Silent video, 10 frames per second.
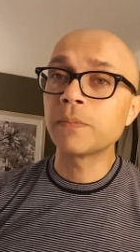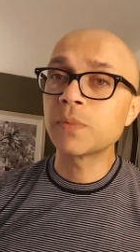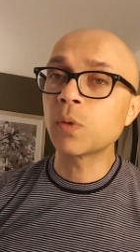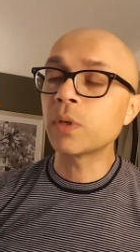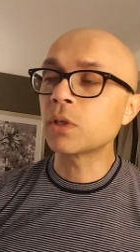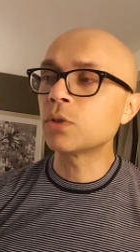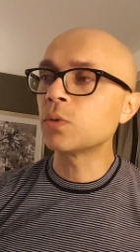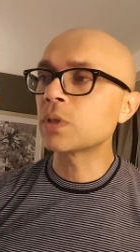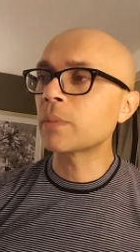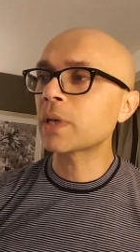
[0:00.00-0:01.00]
So we could
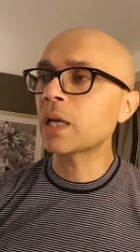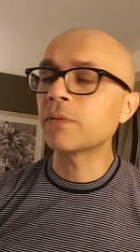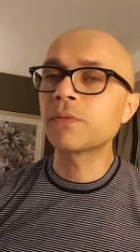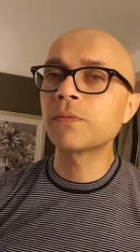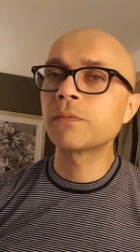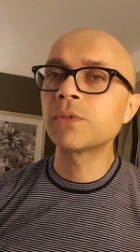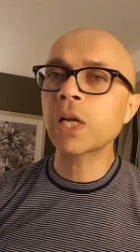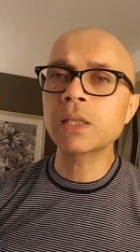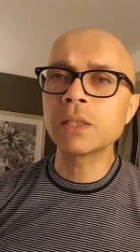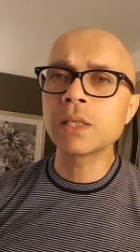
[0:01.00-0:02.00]
do some kind of
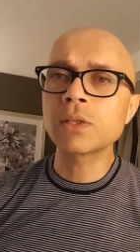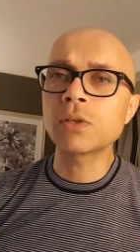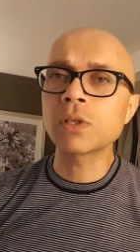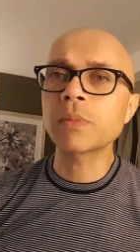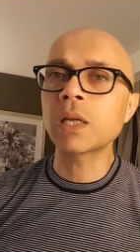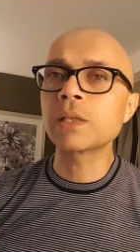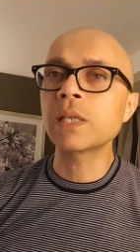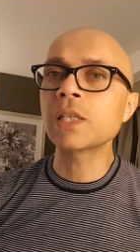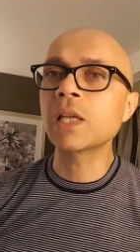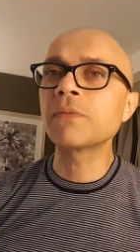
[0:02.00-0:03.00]
checklist or some kind of
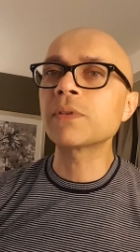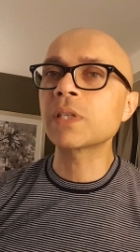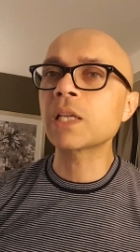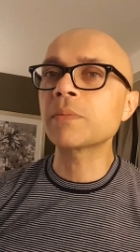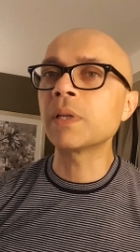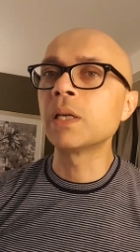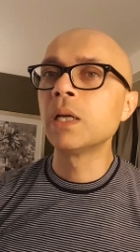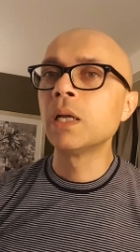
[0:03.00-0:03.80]
self-assessment